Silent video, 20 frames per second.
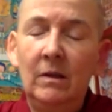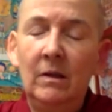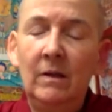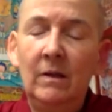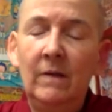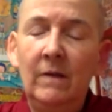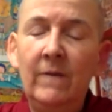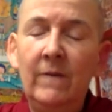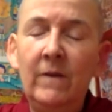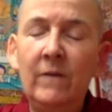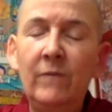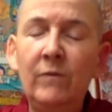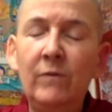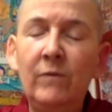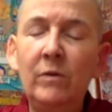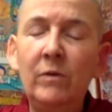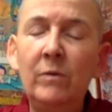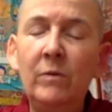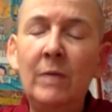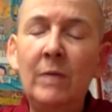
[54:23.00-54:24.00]
And therefore
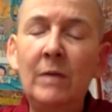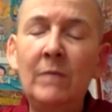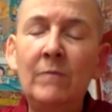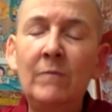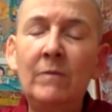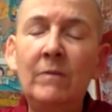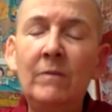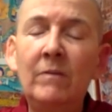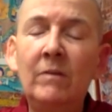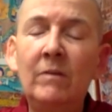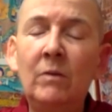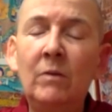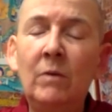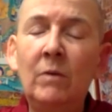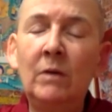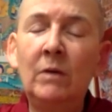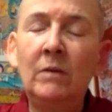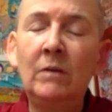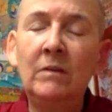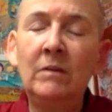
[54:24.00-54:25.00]
the benefits and
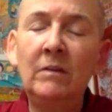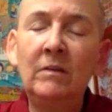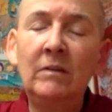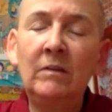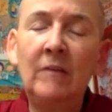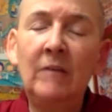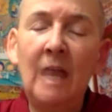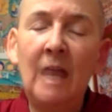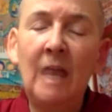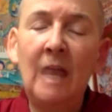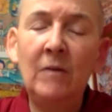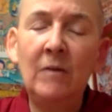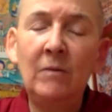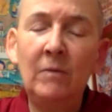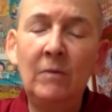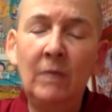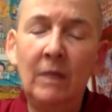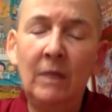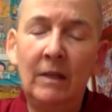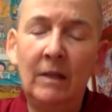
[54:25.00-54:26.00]
qualities can
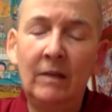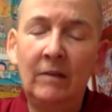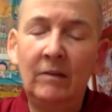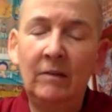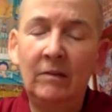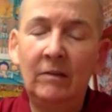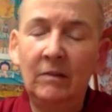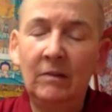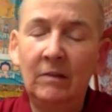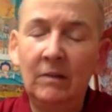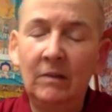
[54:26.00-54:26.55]
arise